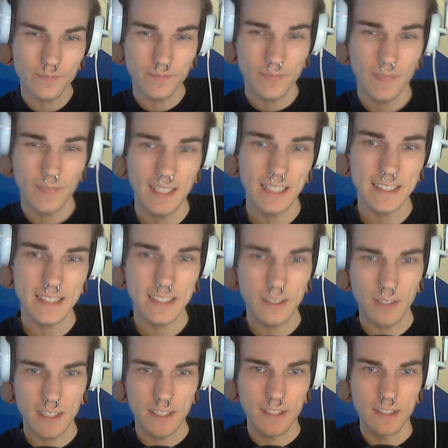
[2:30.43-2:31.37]
Next
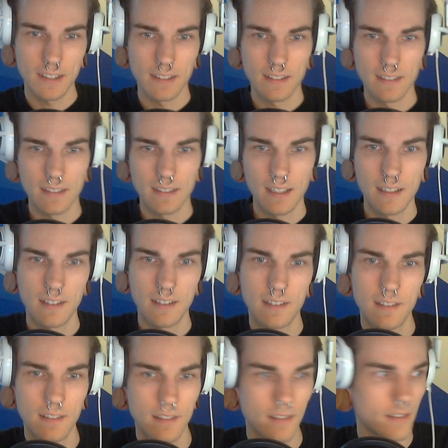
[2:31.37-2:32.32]
question.
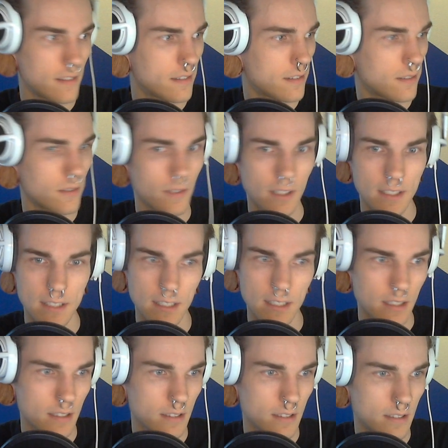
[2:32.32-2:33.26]
A
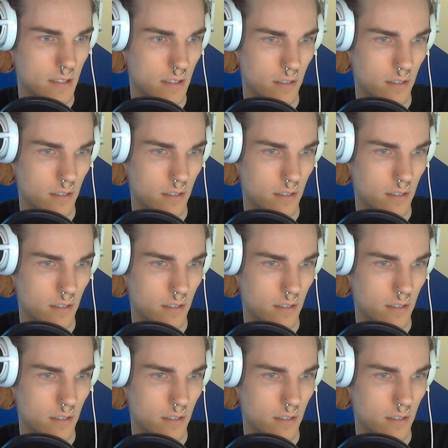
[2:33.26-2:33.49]
second.